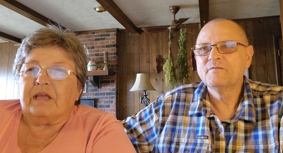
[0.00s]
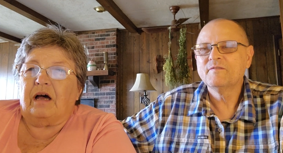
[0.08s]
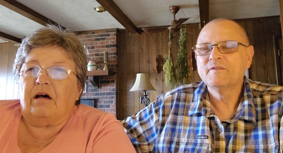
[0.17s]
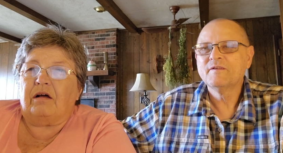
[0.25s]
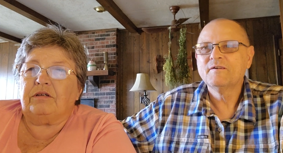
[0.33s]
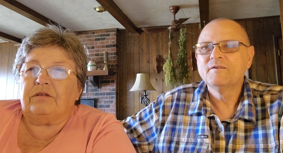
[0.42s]

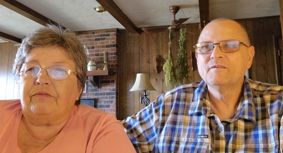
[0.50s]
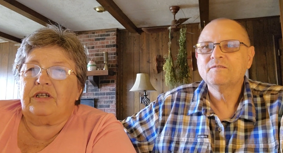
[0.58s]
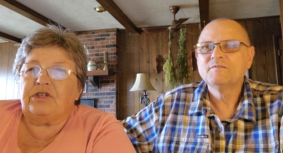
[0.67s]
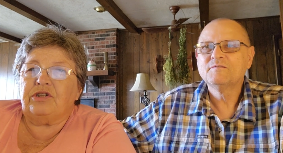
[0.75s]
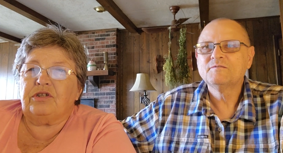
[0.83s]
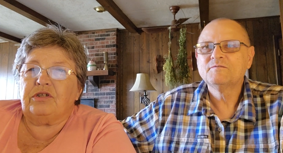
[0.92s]
Speaker 1: all
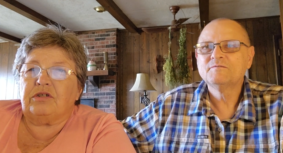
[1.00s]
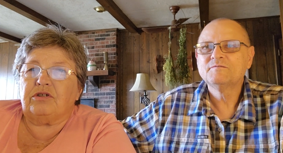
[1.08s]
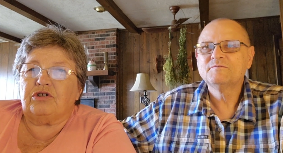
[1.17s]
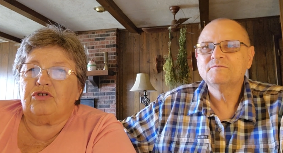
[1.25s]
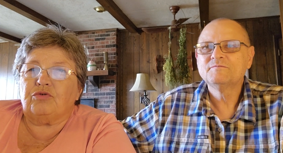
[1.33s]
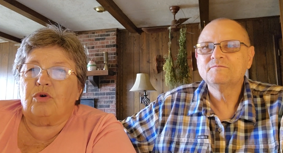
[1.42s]
divisions
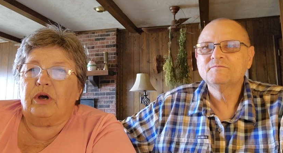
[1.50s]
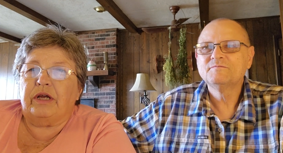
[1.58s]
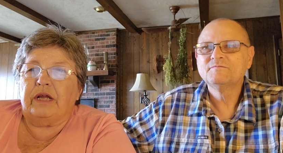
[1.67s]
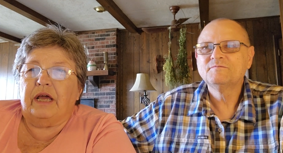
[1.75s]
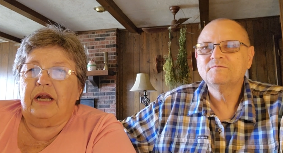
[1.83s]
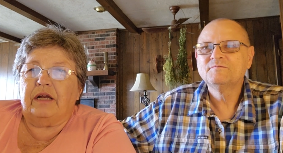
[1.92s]

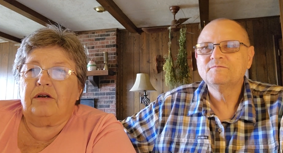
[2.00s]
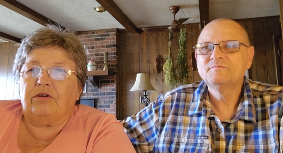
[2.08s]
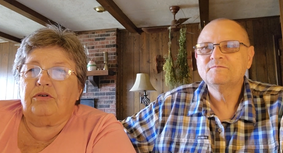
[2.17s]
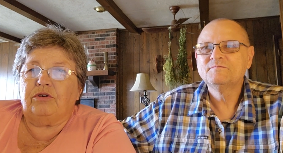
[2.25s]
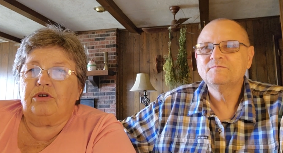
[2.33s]
destroyed, and a new